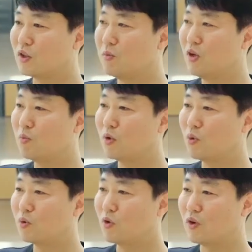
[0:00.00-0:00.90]
it wasn't
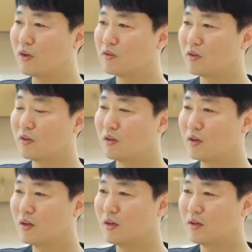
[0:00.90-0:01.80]
coming from the
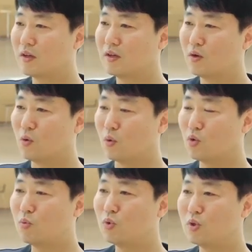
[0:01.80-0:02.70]
automotive industry,
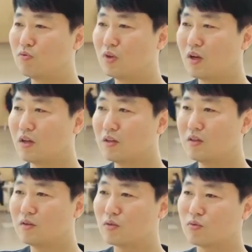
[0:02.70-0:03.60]
but from the
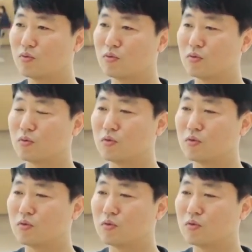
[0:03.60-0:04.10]
construction equipment